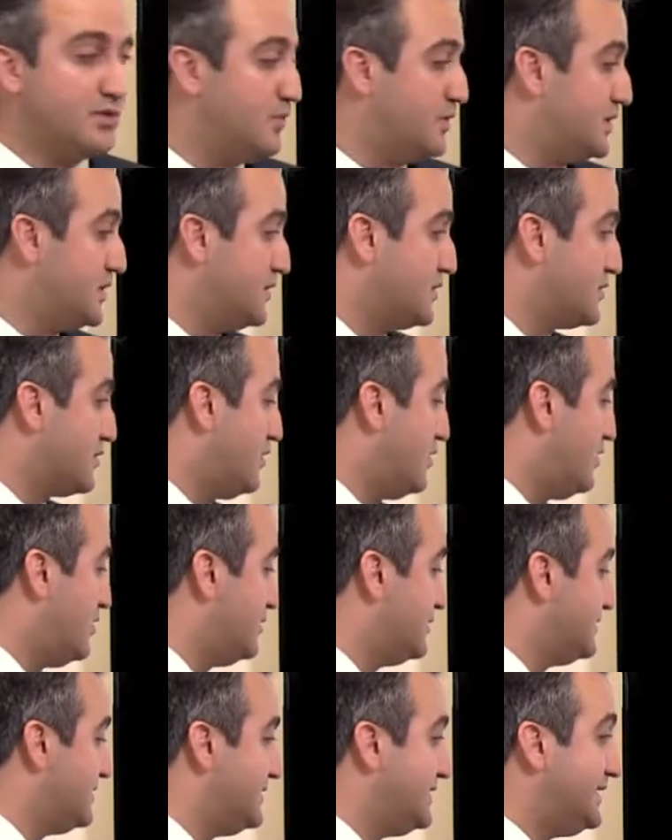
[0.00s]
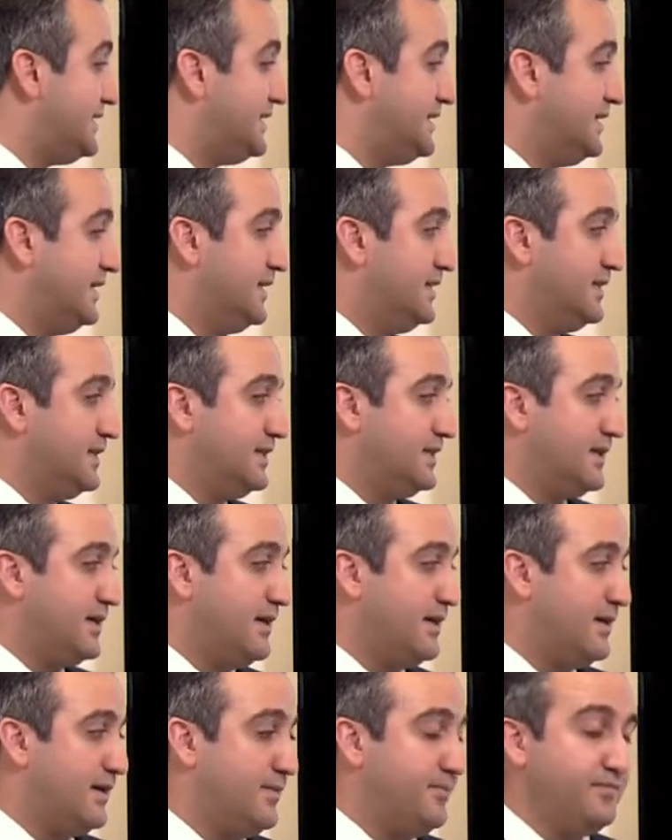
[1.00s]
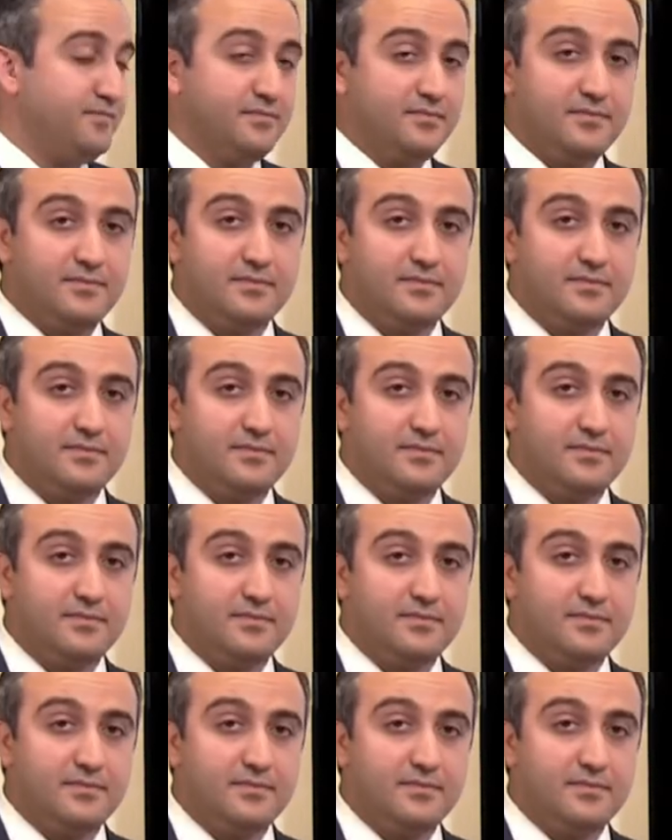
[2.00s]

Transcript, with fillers: which is called the um,